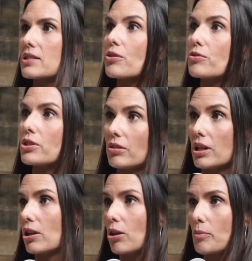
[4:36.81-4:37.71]
So
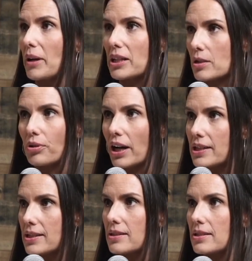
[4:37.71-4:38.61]
it comes back to
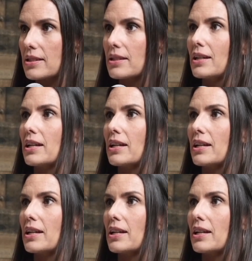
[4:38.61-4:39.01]
presence.